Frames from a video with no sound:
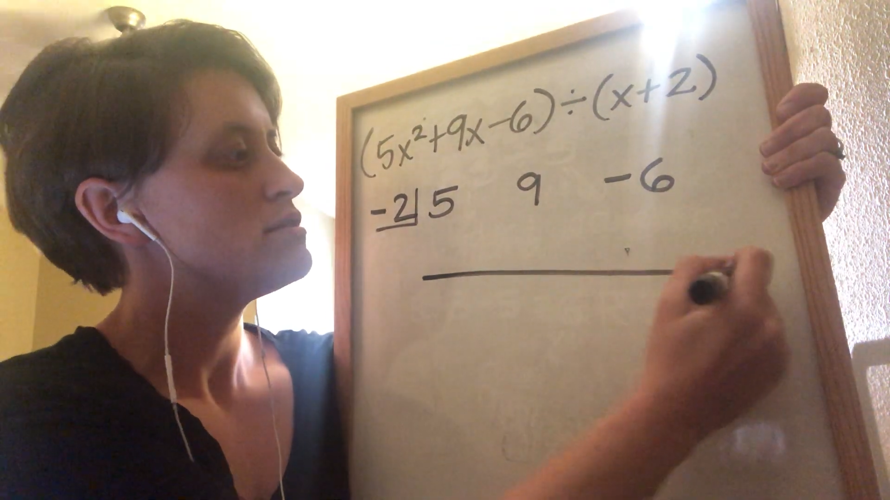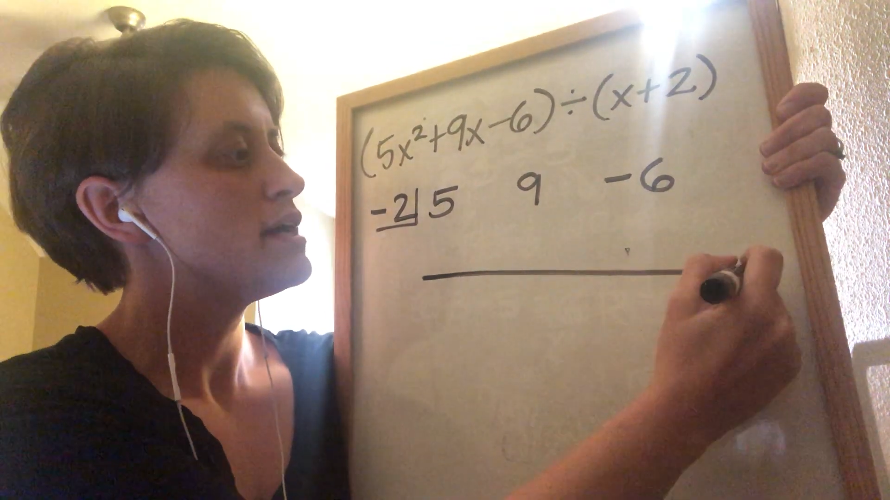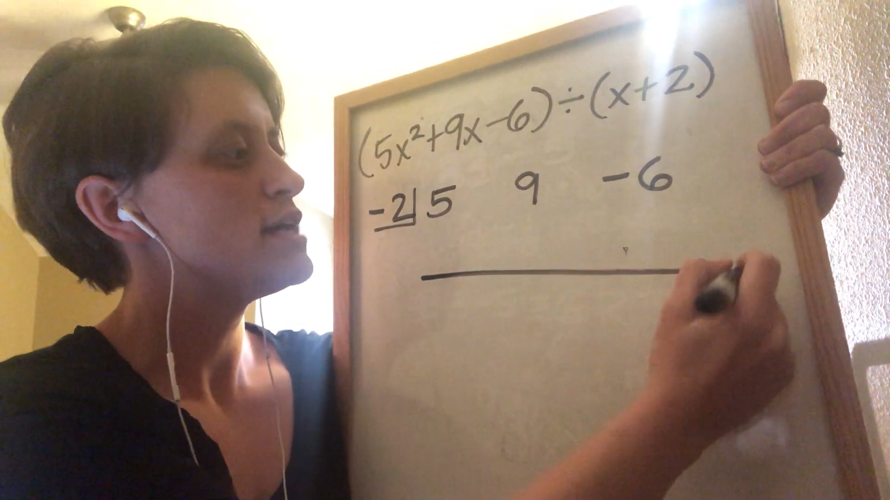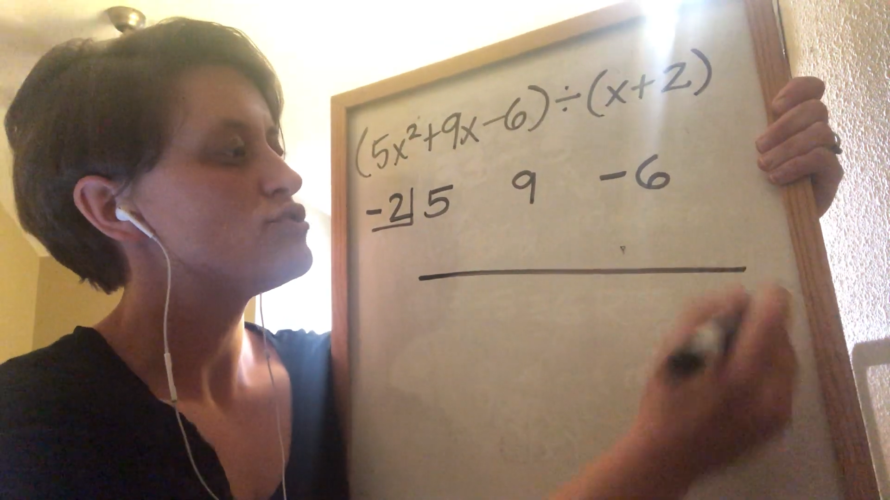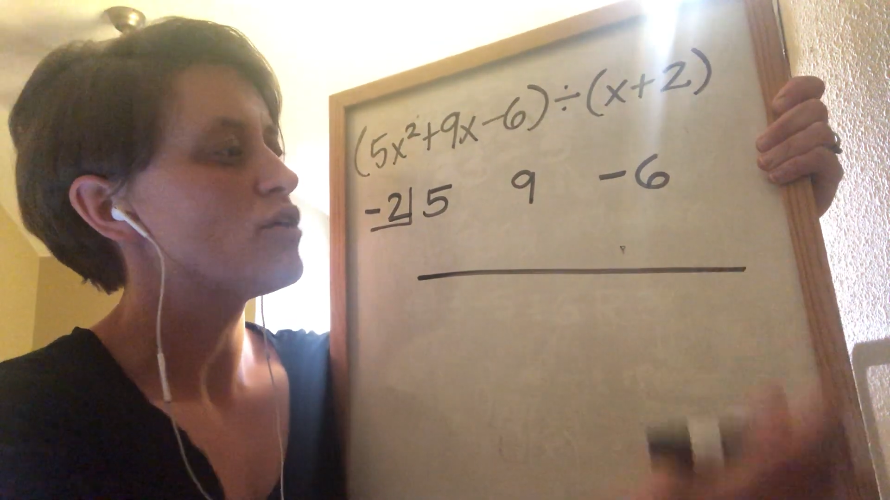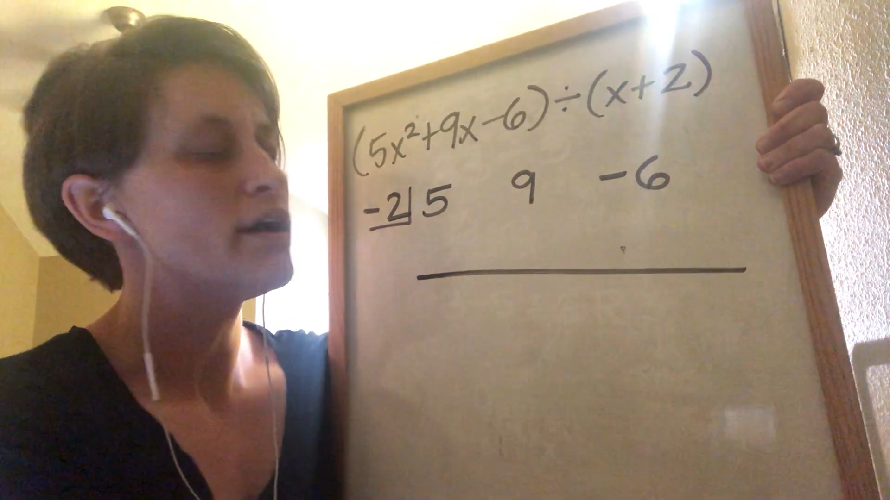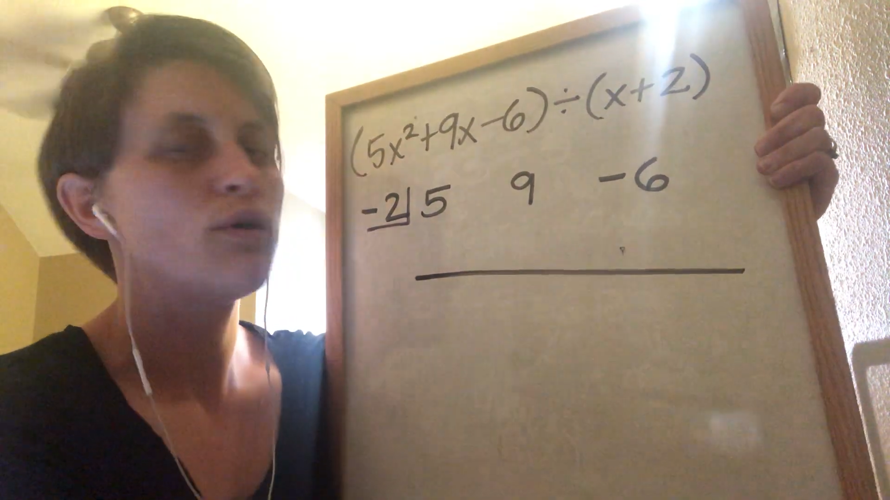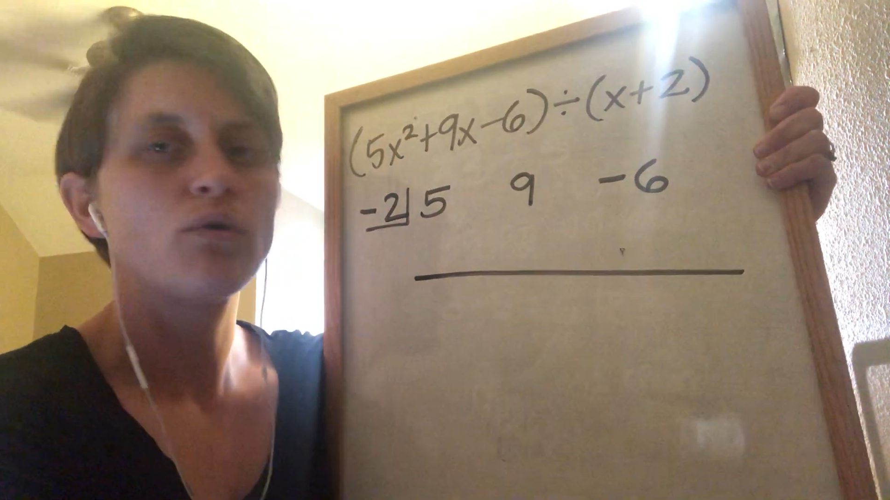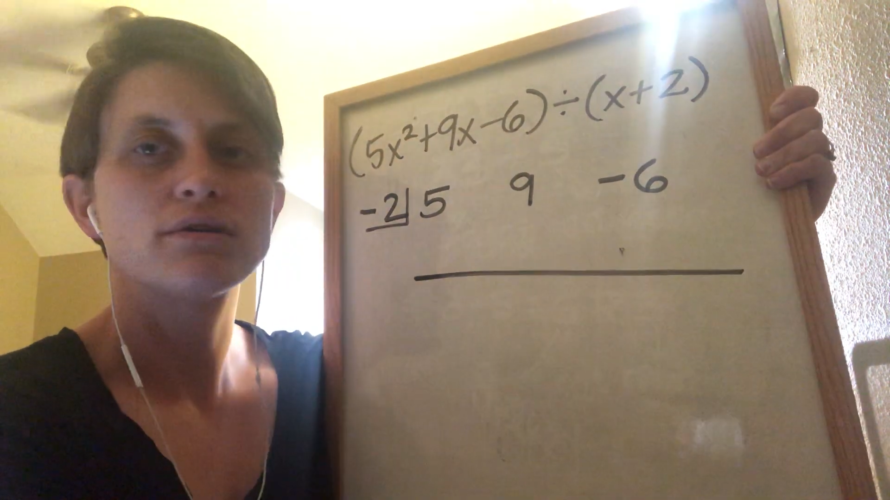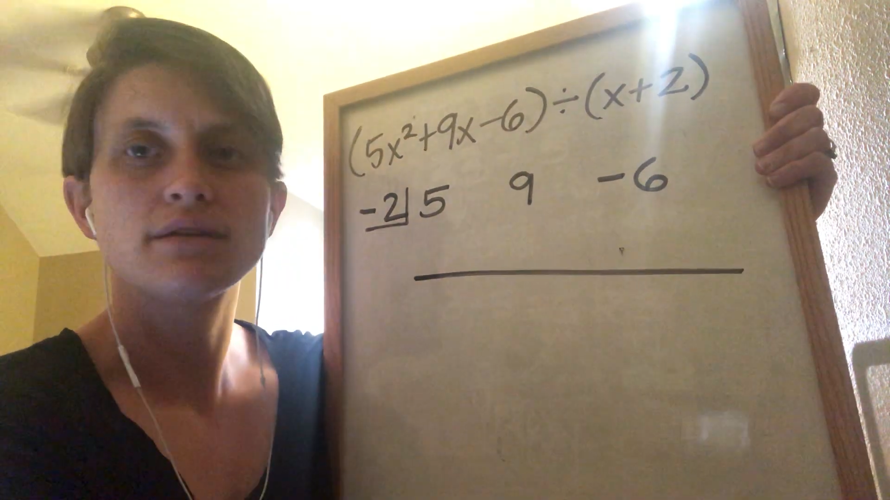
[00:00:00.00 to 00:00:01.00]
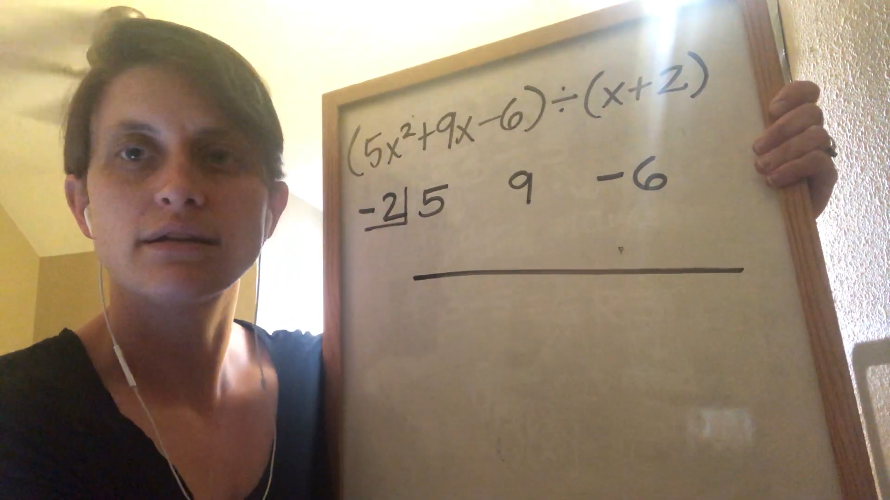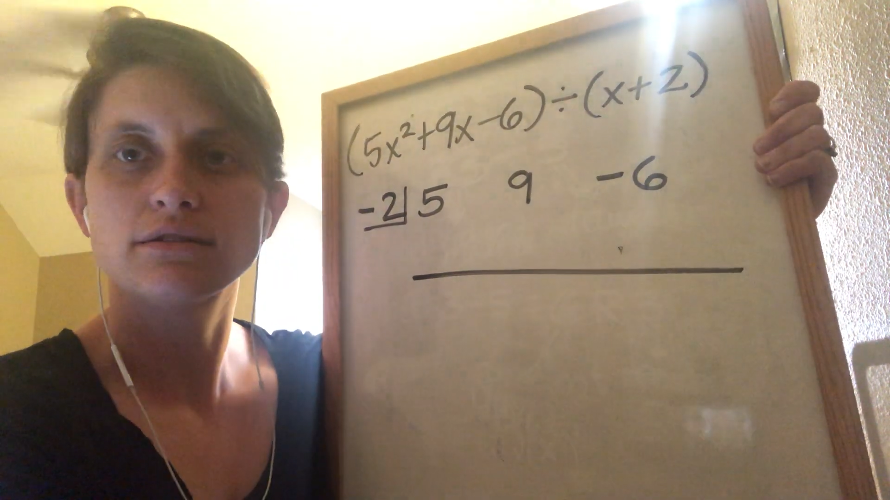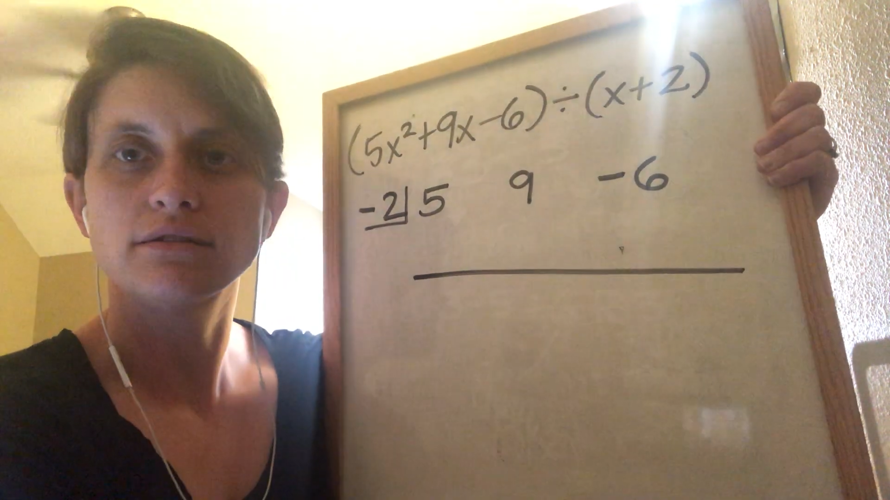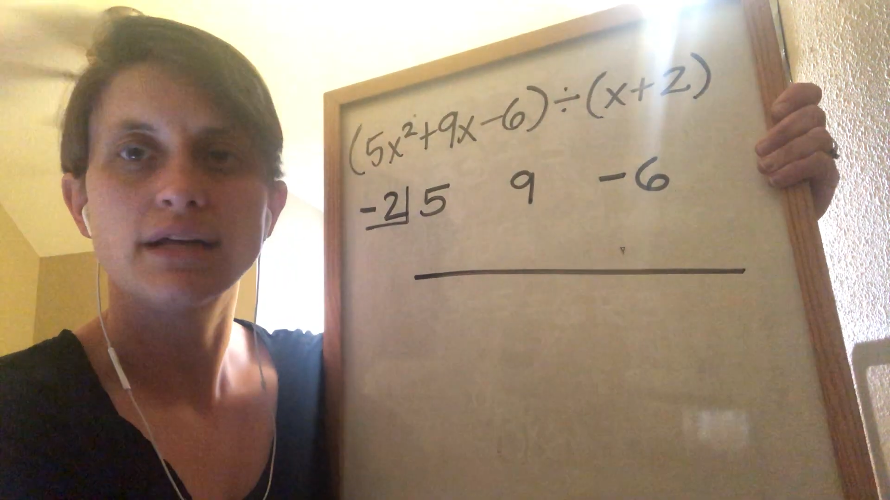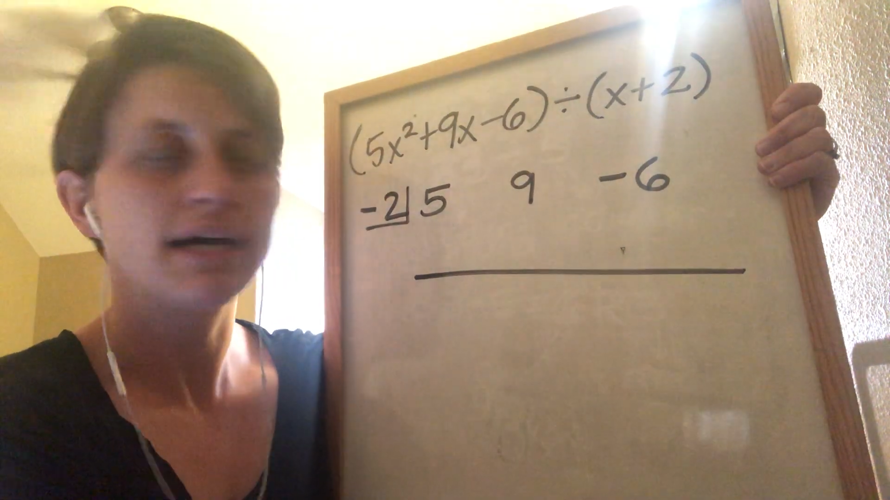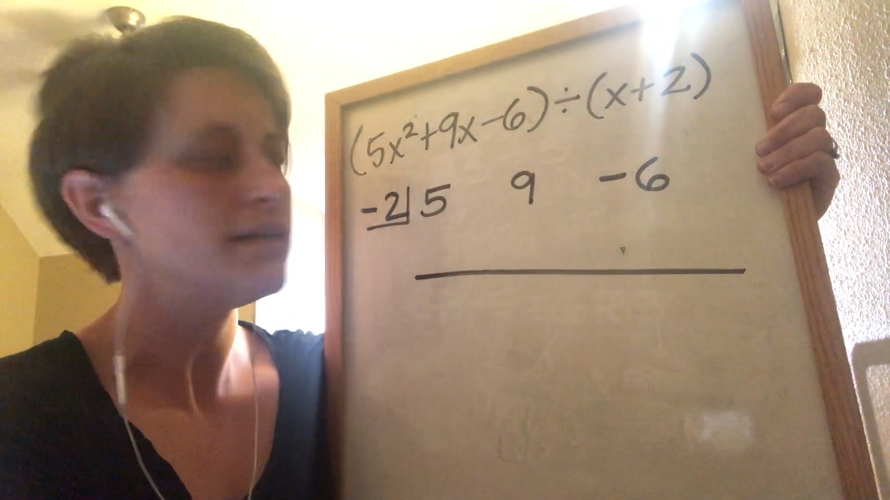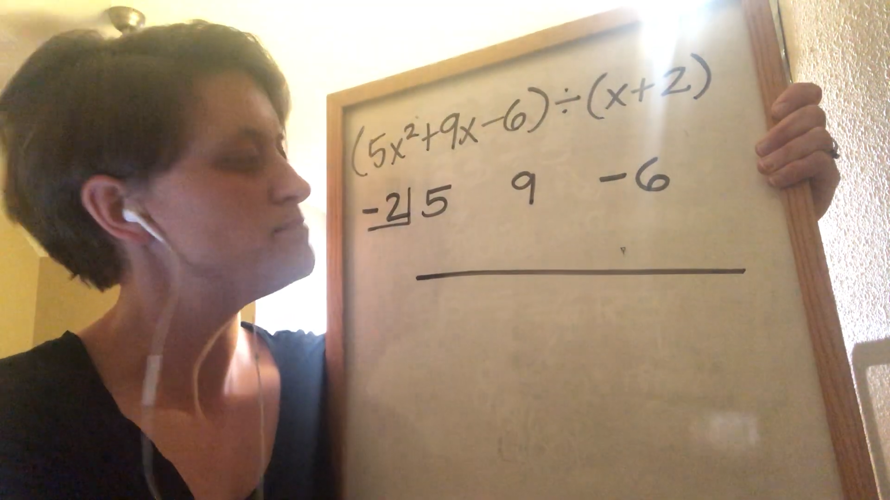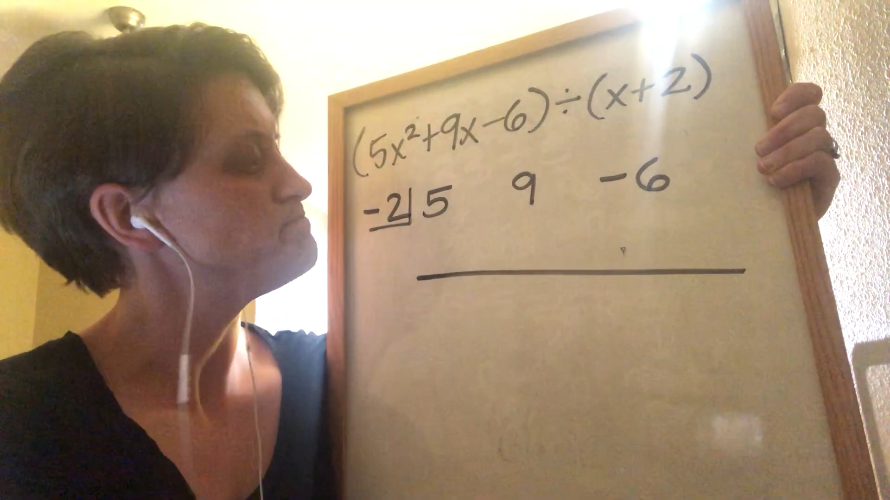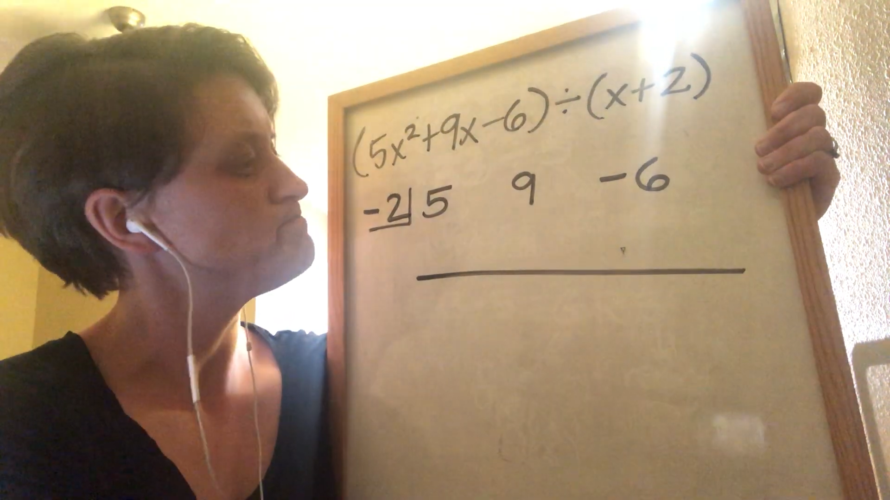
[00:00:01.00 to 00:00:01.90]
and draw a horizontal line.